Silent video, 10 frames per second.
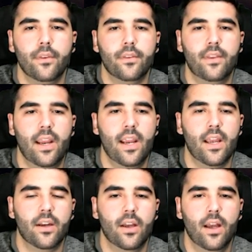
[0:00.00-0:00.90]

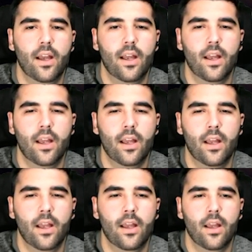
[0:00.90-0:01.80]
Then
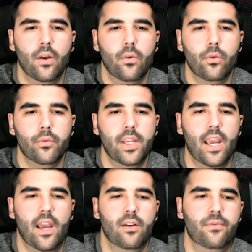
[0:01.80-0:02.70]
we
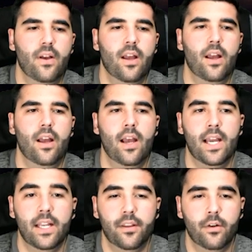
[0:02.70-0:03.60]
have
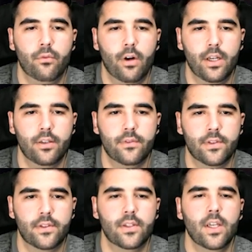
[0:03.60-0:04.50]
either
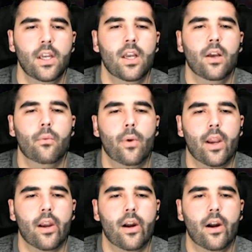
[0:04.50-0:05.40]
Rust,
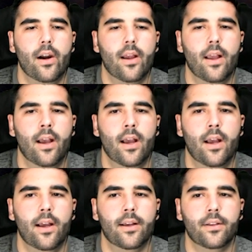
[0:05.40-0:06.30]

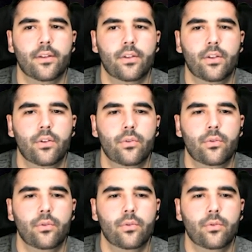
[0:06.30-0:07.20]
where
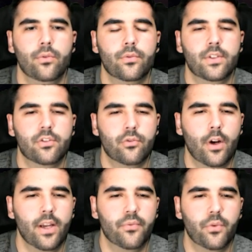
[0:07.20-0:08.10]
you
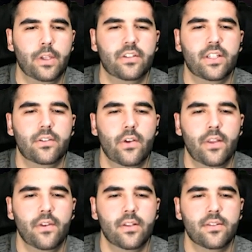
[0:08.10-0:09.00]
destroy a friendly
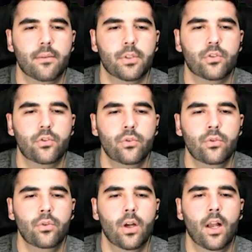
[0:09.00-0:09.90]
Atlantean, summon
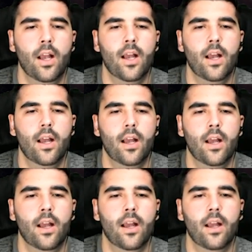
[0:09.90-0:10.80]
2
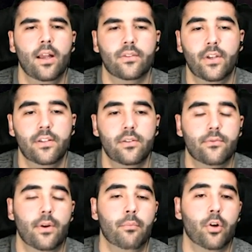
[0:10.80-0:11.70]
Atlanteans
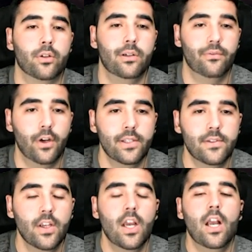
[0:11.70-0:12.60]
among all fights.
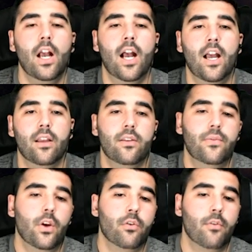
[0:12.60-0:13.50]
If
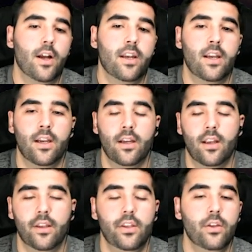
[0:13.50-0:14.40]
you're running,
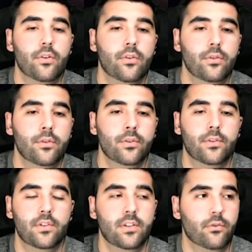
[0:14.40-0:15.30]
you could
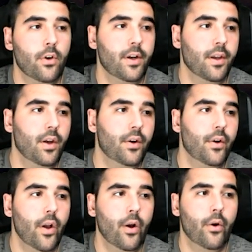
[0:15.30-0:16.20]
destroy a
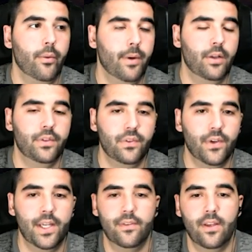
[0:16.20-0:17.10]
lower bound
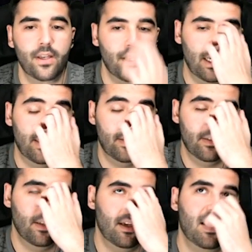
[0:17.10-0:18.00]
Atlantean
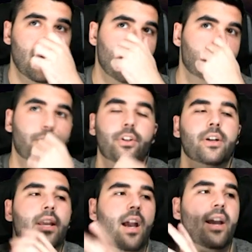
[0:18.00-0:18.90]
and have
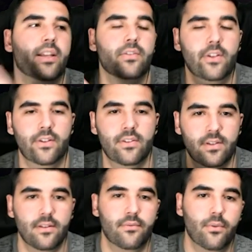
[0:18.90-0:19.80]
really high Atlanteans in
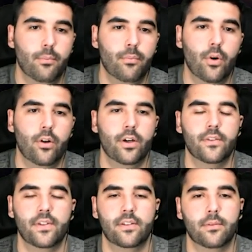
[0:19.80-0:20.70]
the board
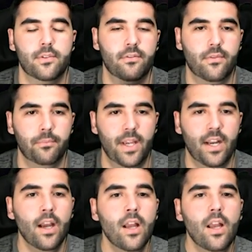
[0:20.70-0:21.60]
in terms of
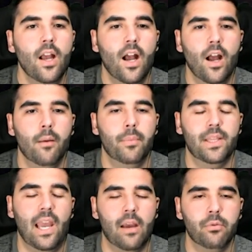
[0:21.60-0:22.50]
mana. But
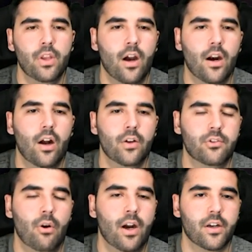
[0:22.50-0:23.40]
I would also
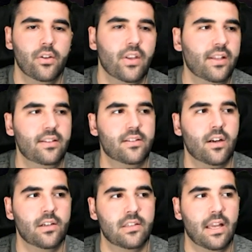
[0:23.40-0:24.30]
argue that this
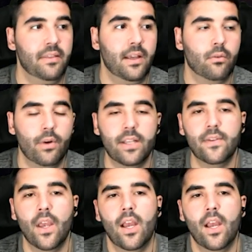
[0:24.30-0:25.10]
card is not that great.